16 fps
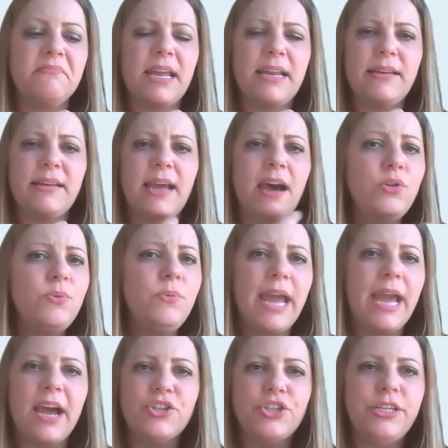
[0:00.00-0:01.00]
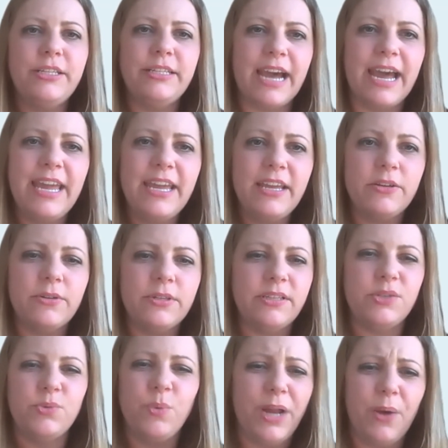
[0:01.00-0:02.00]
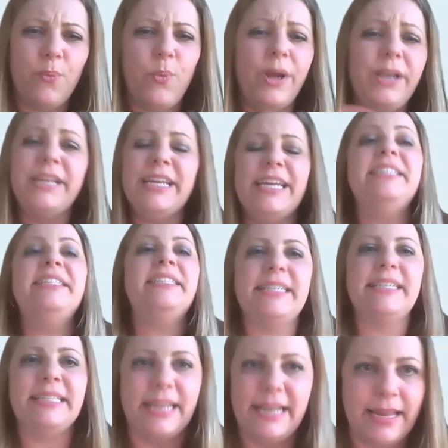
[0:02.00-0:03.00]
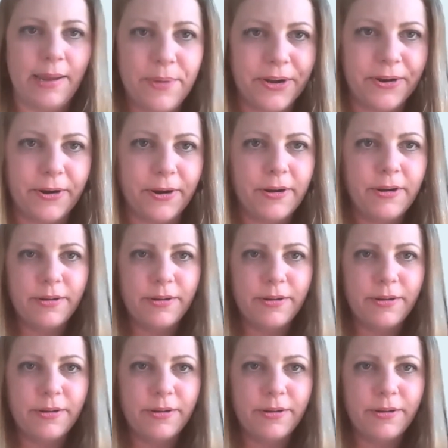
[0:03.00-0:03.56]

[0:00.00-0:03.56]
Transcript: and how do we actually diagnose this? What is this inhibitor?